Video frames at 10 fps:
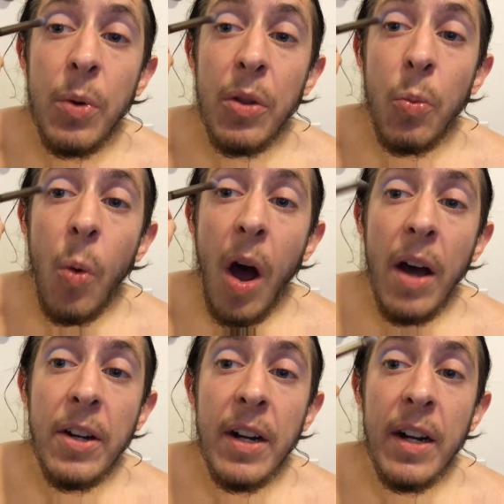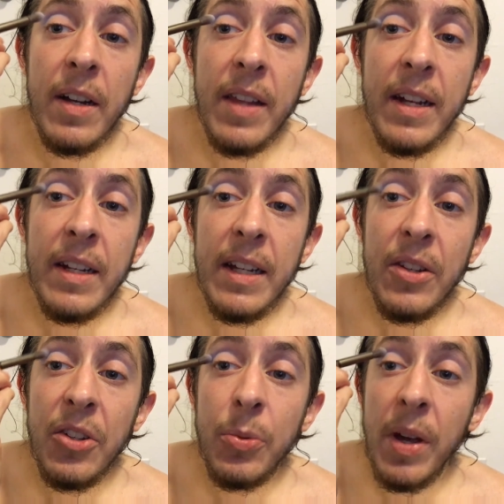with water than it
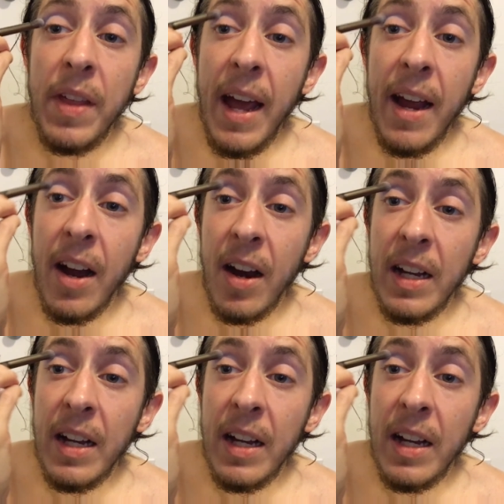is with air,